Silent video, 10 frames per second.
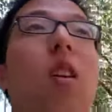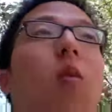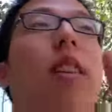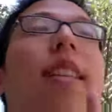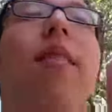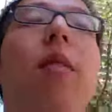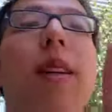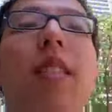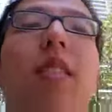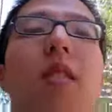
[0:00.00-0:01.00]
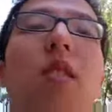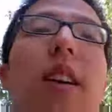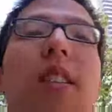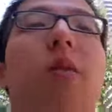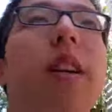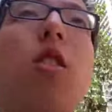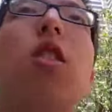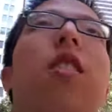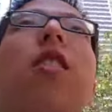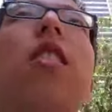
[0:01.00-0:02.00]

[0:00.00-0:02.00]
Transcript: One time for my sister's graduation, and